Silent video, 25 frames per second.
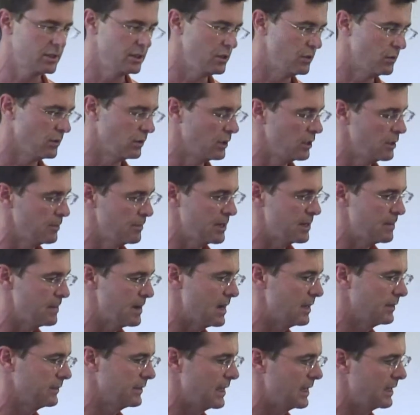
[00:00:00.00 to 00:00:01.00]
to you a little bit
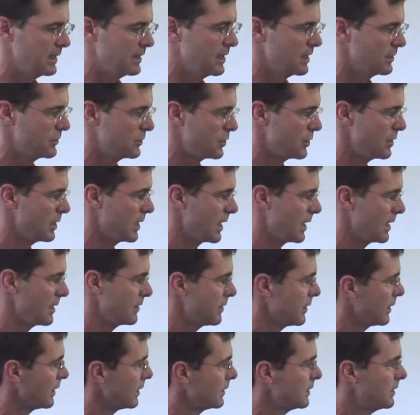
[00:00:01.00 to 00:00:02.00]
about that yesterday, I
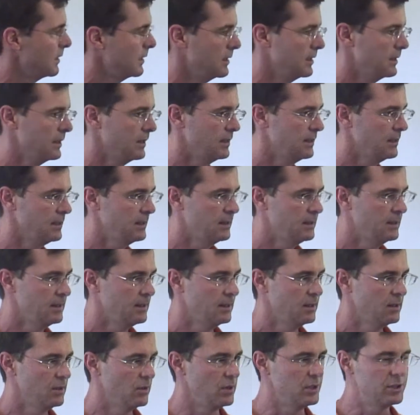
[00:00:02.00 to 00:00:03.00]

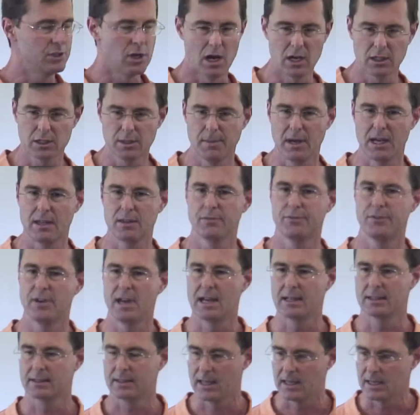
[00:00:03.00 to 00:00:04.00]
think. We talked about the
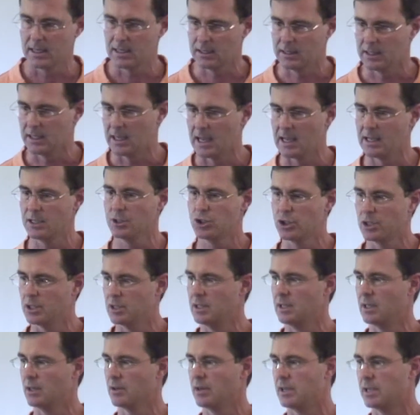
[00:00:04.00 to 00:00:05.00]
fact that in the
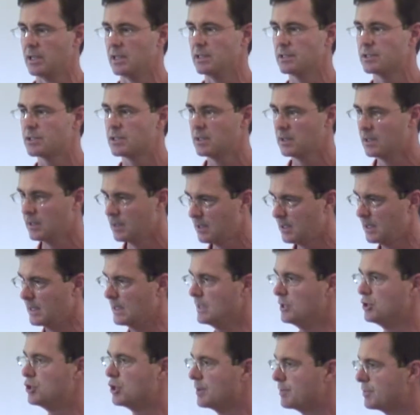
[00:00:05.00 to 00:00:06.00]
ancient Near East,
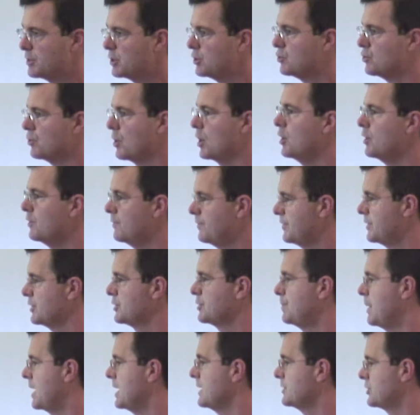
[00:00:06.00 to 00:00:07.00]
Egypt drove the
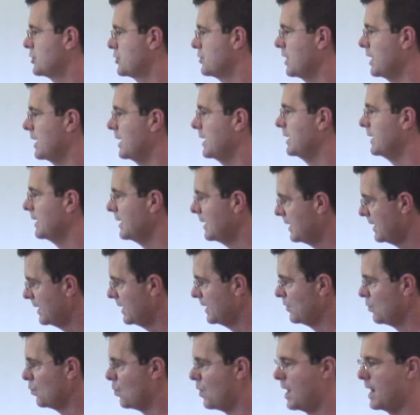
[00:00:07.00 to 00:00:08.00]
spice trade.
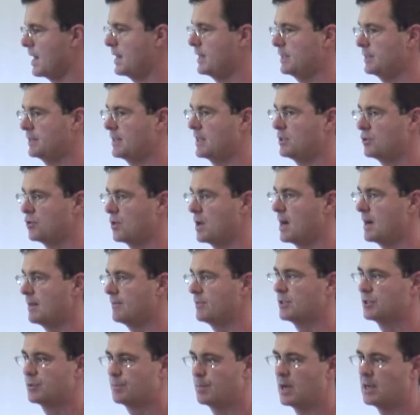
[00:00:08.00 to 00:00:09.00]
And why did they drive
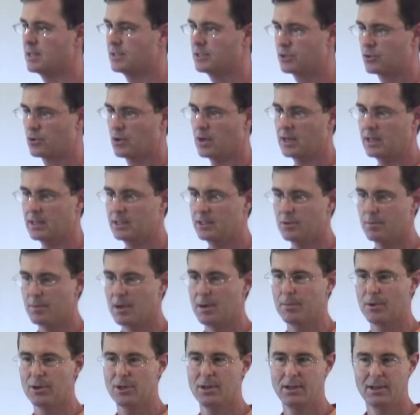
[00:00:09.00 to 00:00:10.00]
the spice trade?
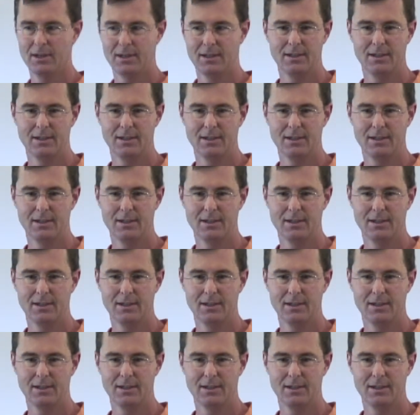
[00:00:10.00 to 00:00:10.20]
Remember?